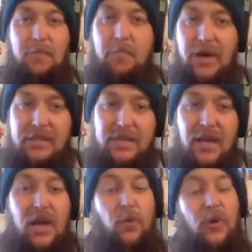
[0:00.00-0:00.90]
but
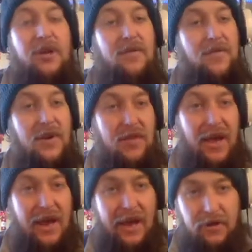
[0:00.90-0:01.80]
we're going to figure
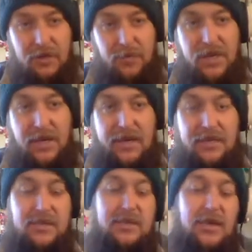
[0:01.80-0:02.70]
that out,
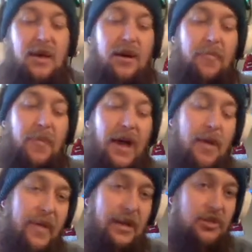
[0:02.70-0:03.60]
because I
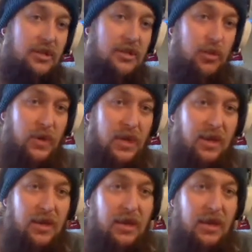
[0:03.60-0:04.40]
am actually doing